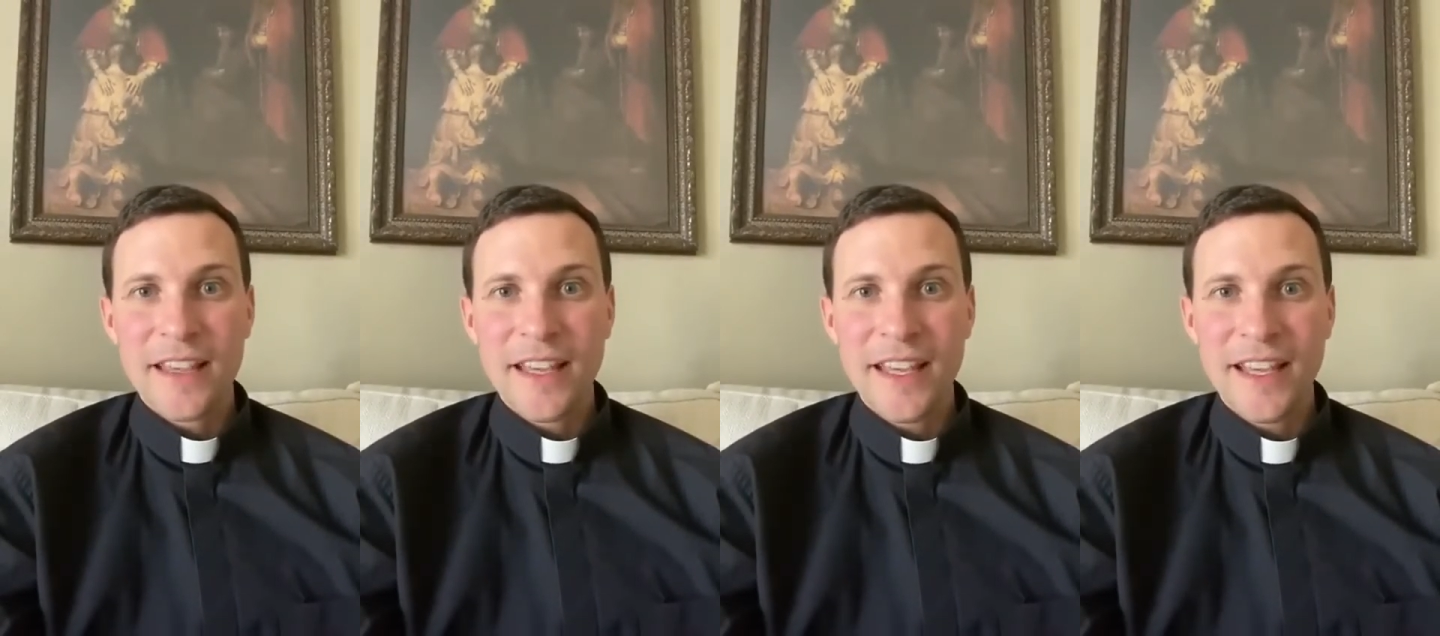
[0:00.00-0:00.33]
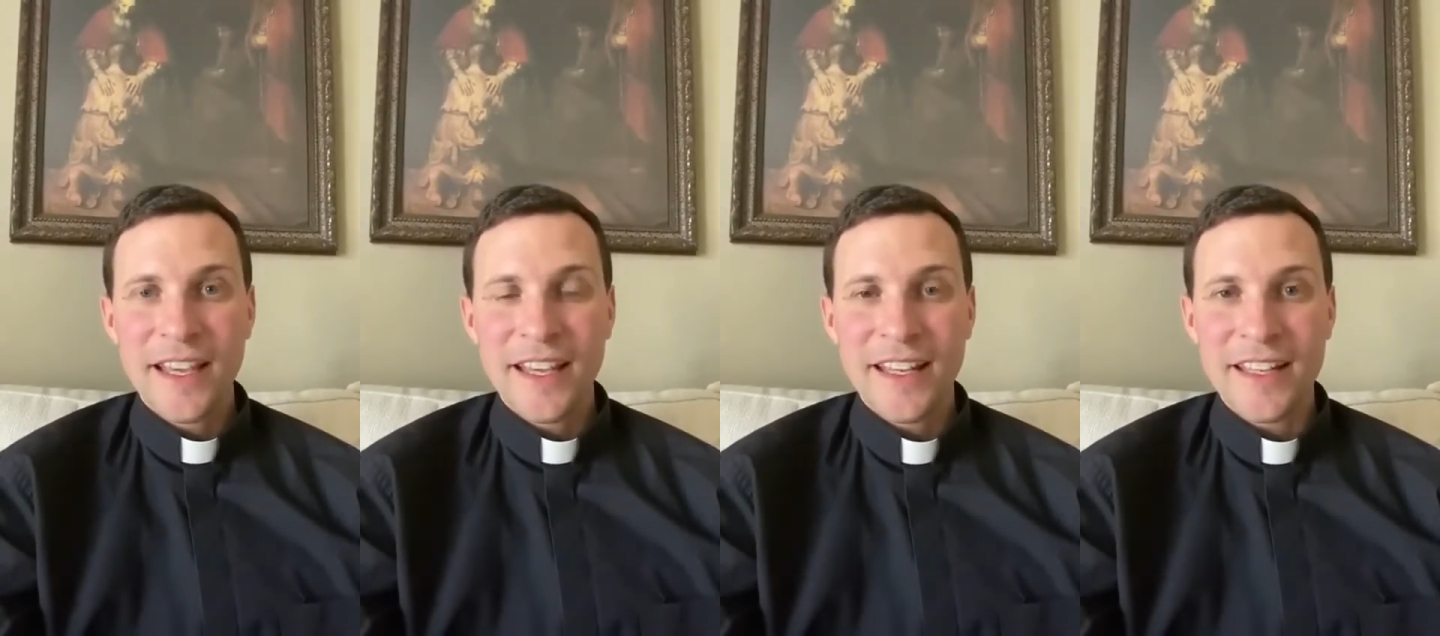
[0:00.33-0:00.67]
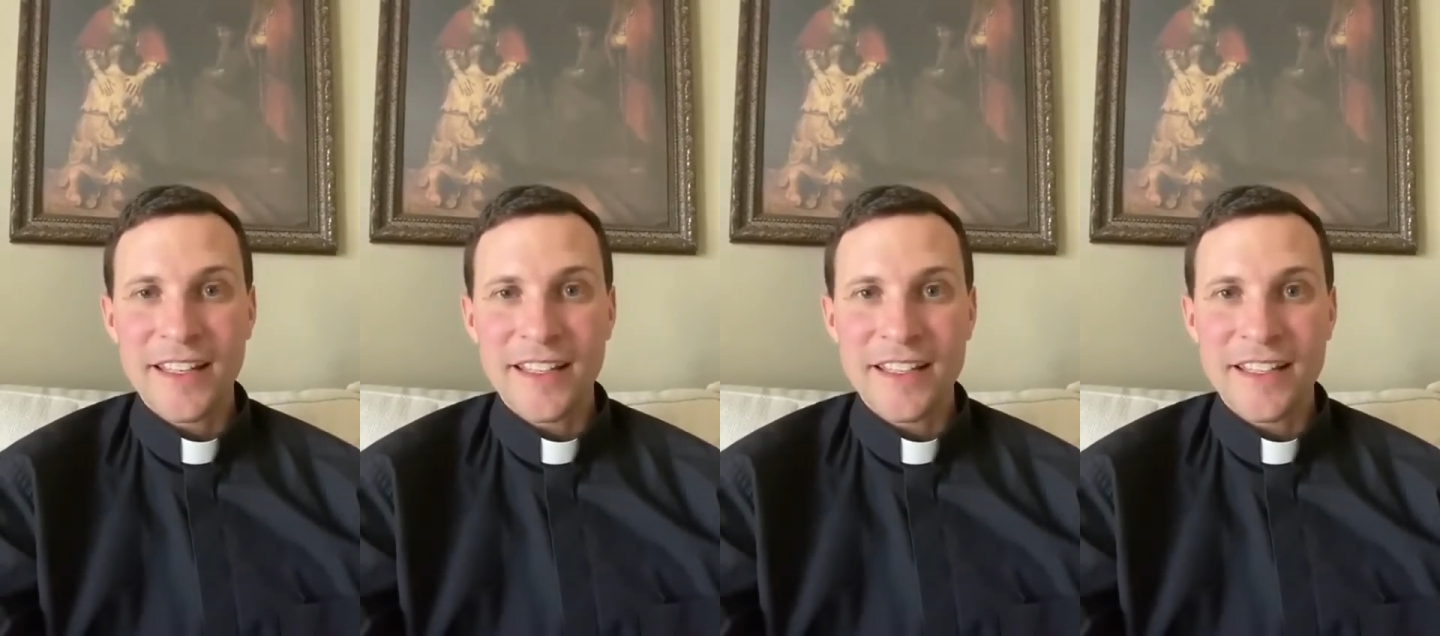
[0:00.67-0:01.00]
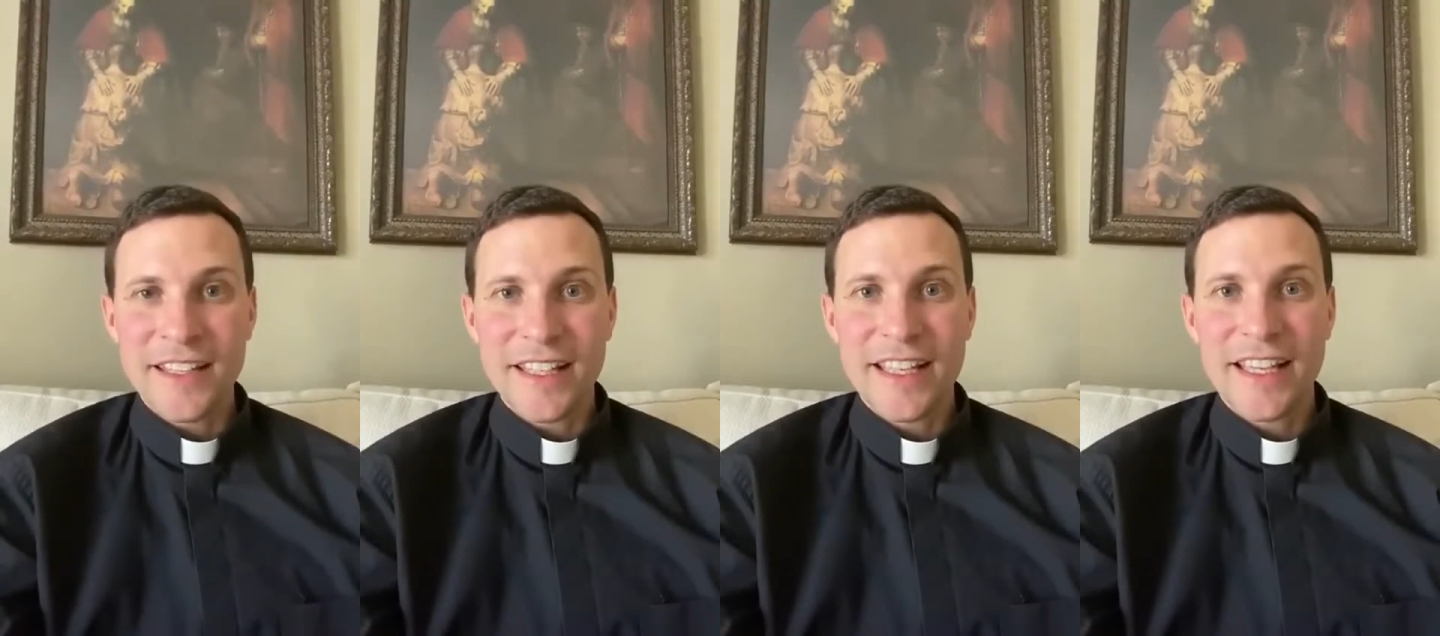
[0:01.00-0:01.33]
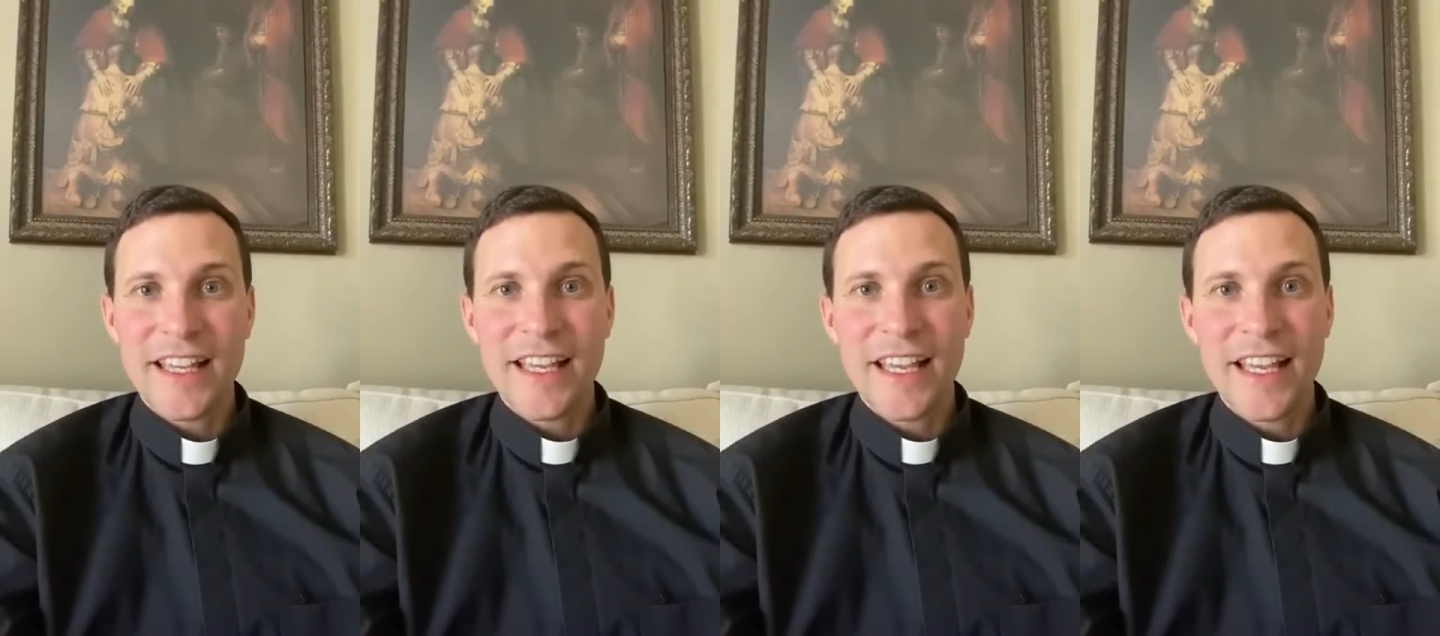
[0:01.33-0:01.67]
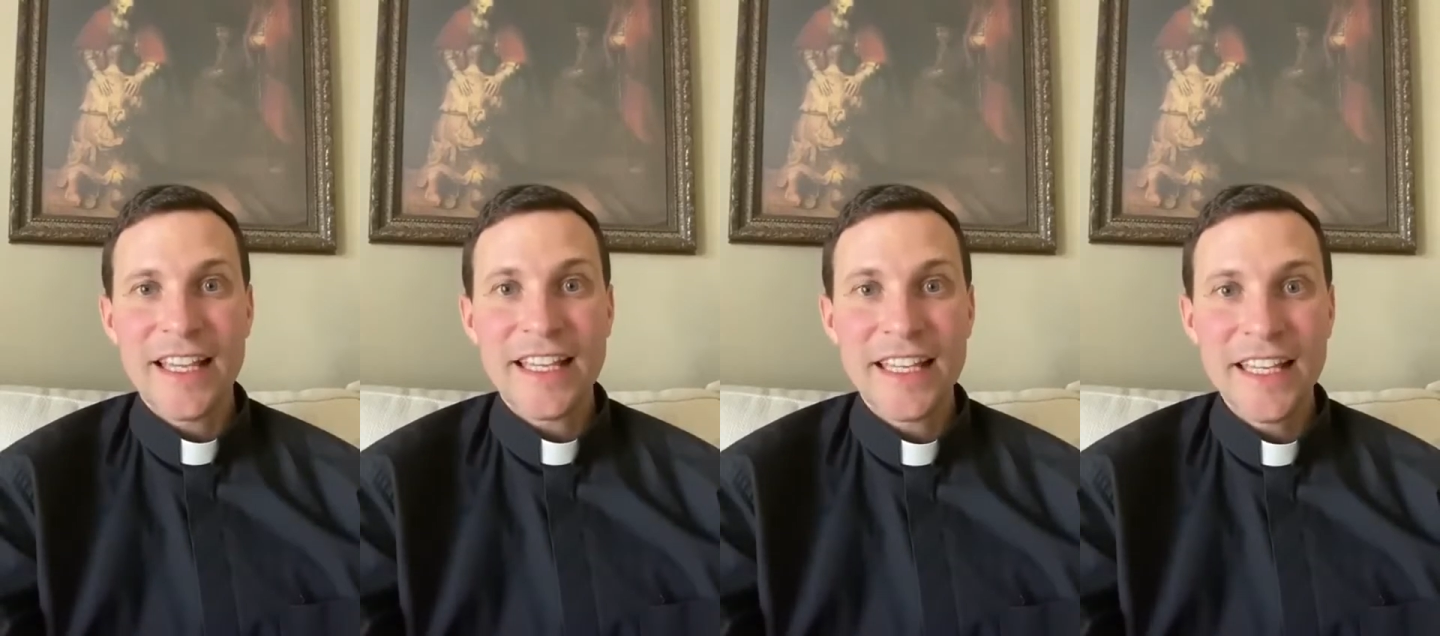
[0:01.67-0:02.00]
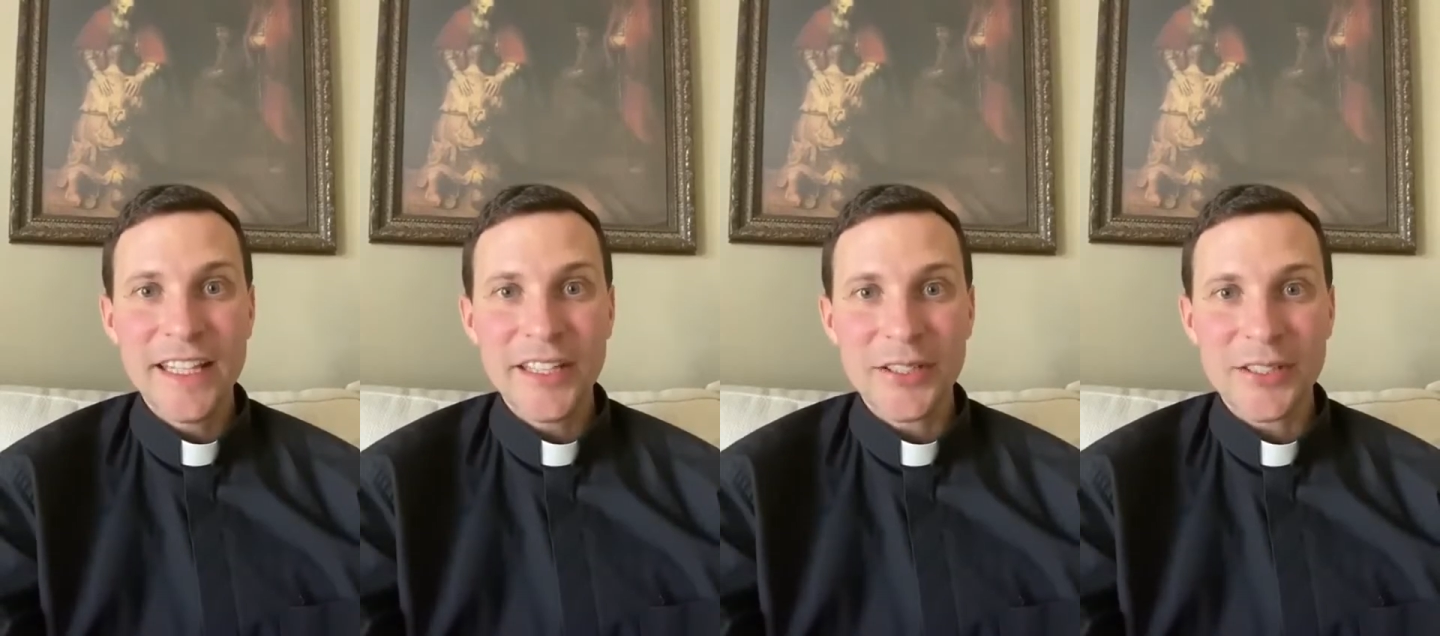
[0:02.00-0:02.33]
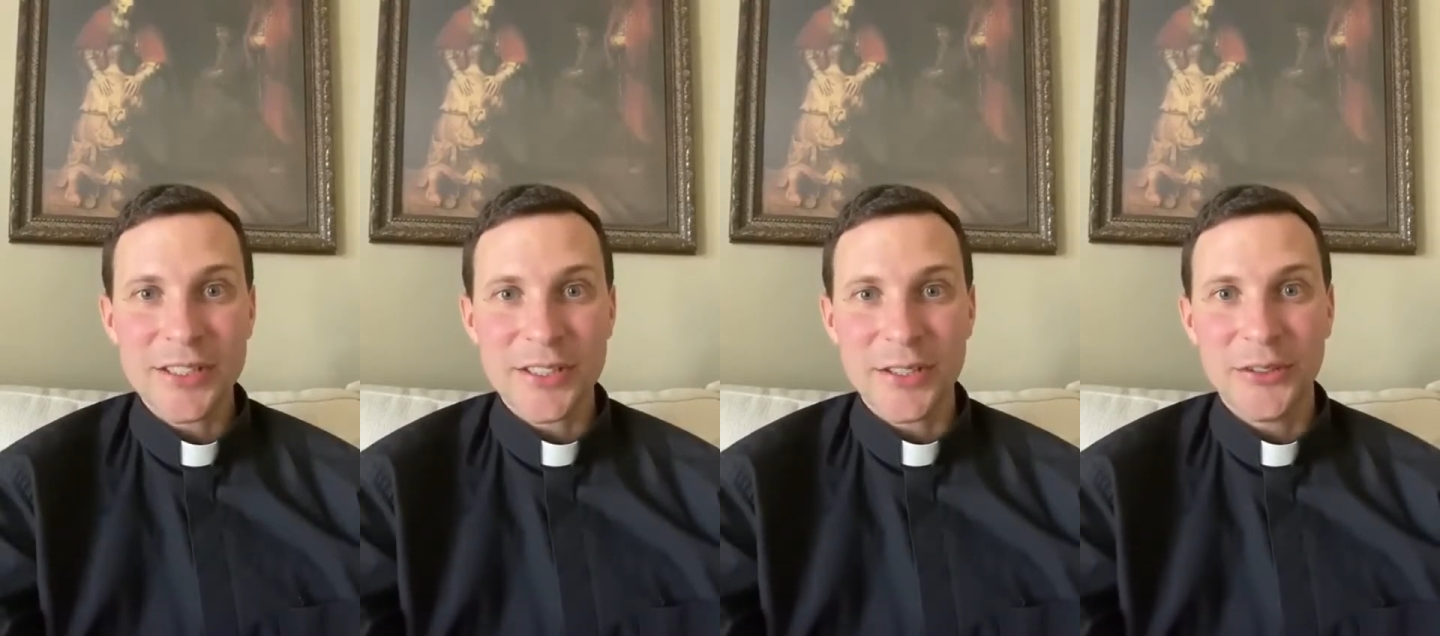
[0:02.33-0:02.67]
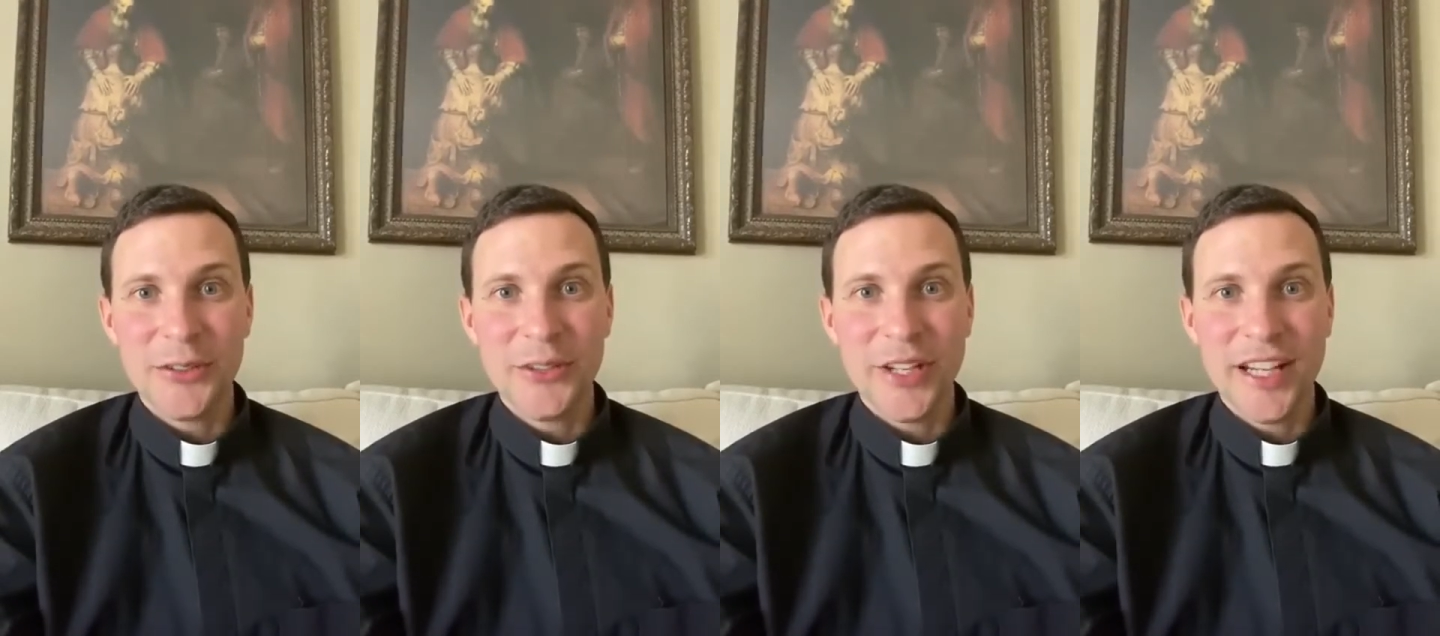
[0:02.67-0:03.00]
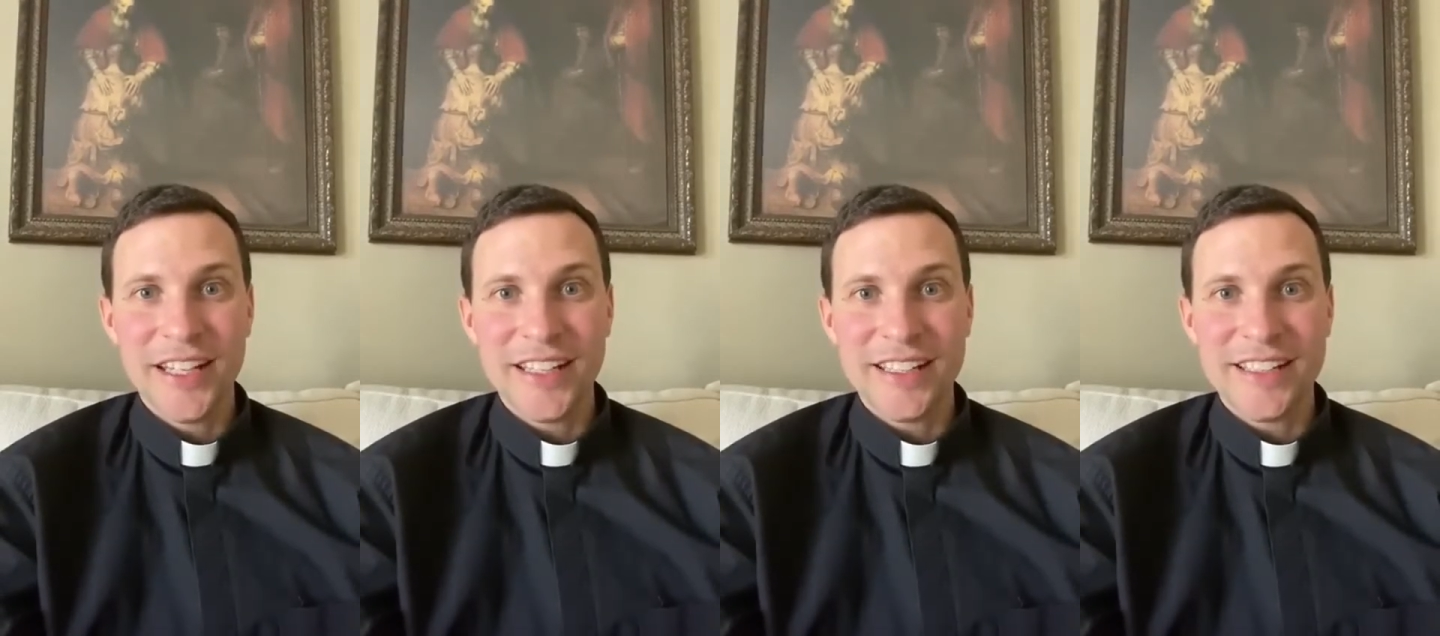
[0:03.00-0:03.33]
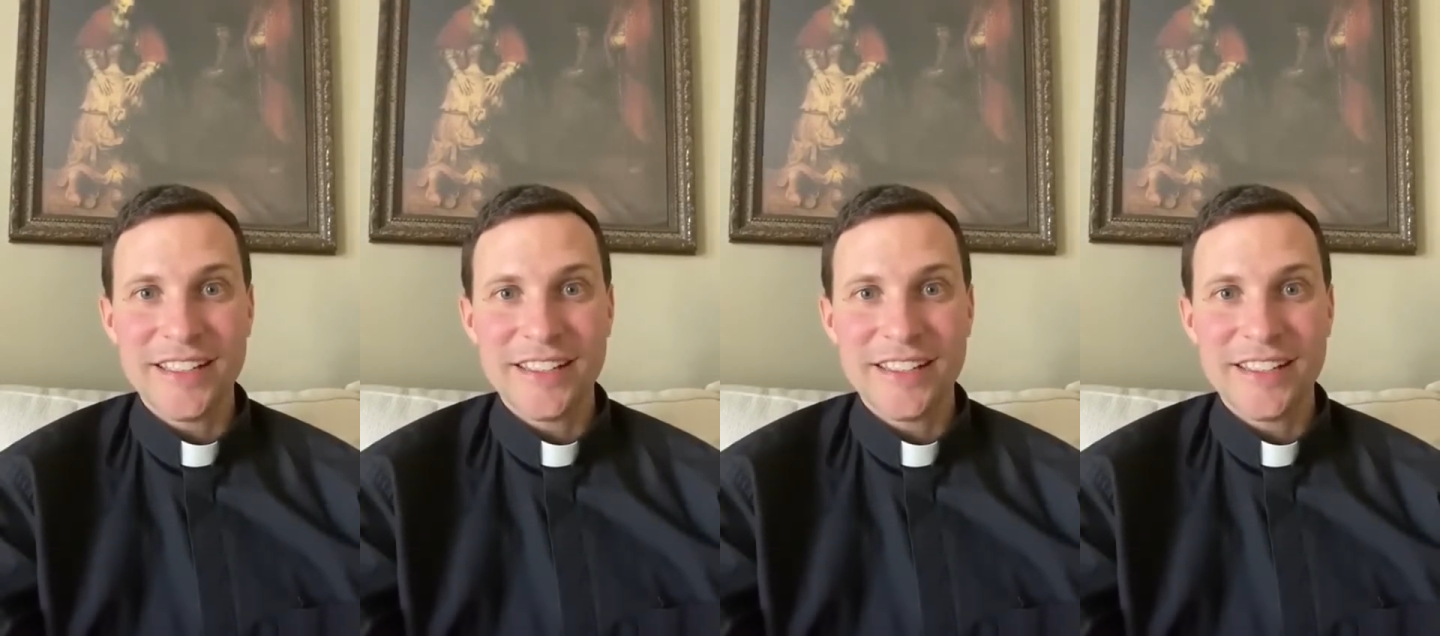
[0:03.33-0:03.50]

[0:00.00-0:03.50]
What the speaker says: and it enkindles you and